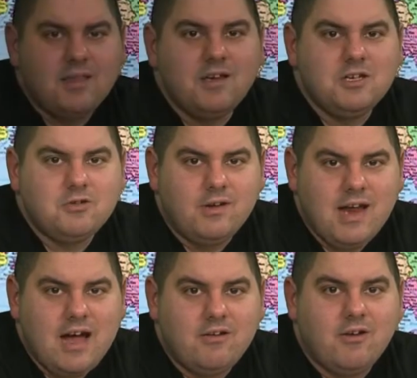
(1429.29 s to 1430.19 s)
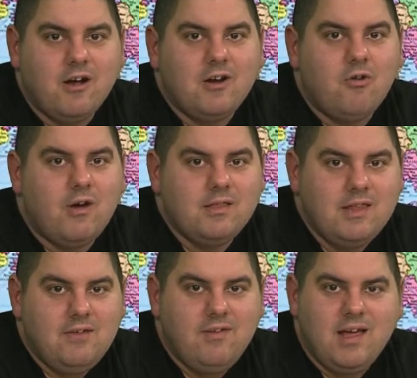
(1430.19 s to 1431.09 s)
to History Now here on ON
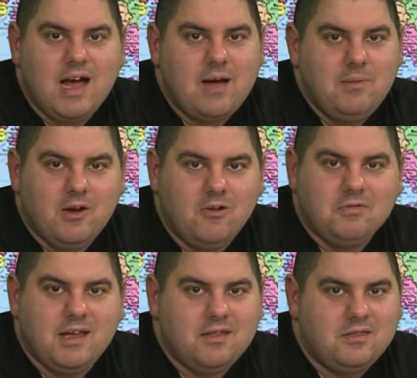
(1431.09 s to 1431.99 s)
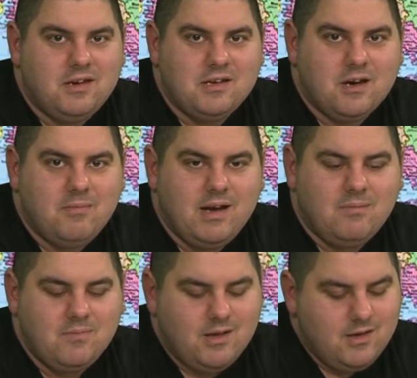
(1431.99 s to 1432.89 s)
TV. I'm your host, Anthony Taormina.
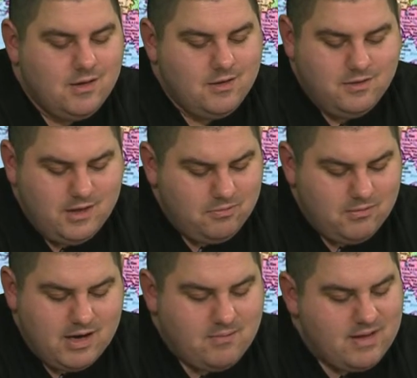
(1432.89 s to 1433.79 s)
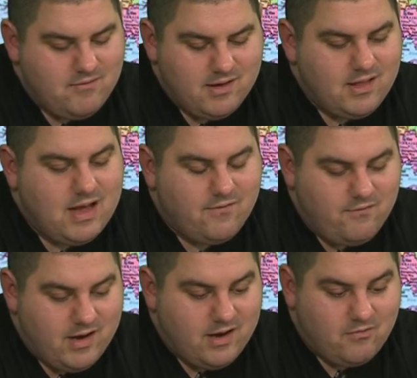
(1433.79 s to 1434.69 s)
This one I'm having a lot of
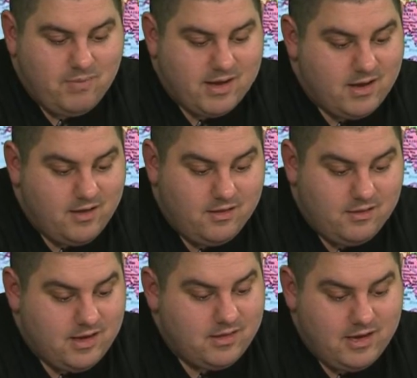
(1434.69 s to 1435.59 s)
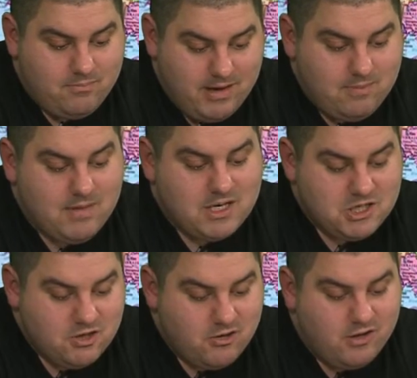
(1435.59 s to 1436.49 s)
fun of because, as I made
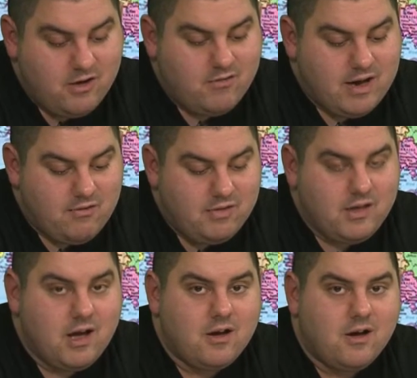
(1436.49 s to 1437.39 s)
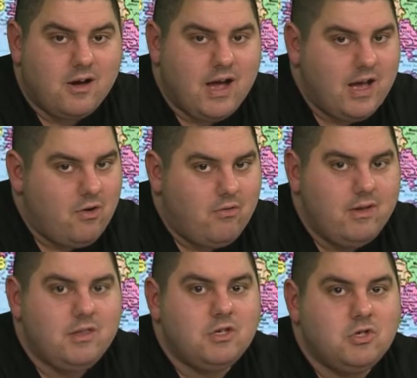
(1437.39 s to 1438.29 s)
mention earlier, when I was younger, I
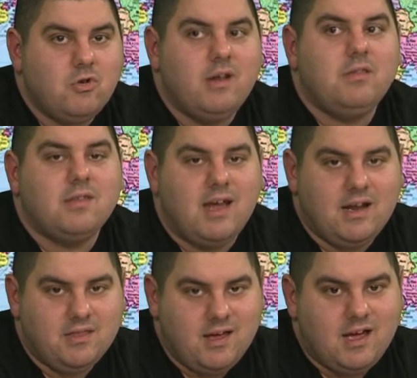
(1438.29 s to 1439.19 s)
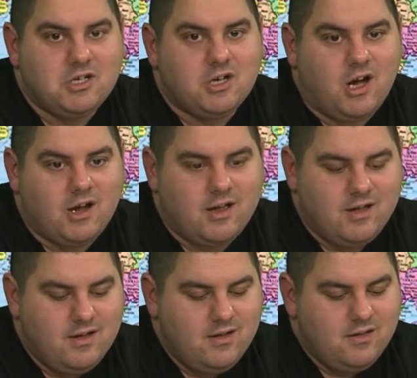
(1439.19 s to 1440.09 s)
always enjoyed Sonic the Hedgehog.
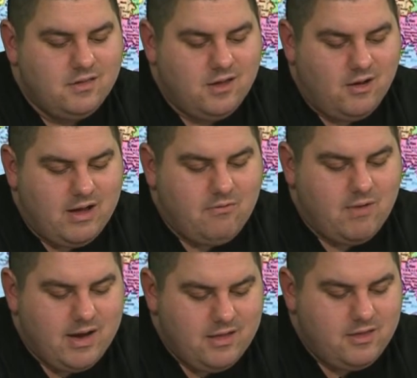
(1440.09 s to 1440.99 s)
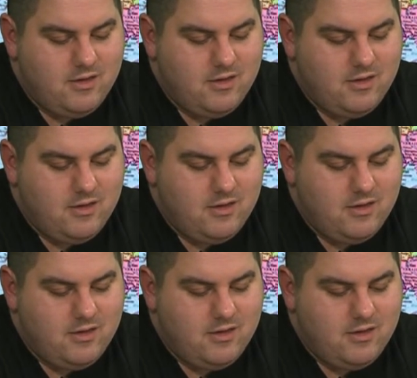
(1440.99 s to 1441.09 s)
So I wanted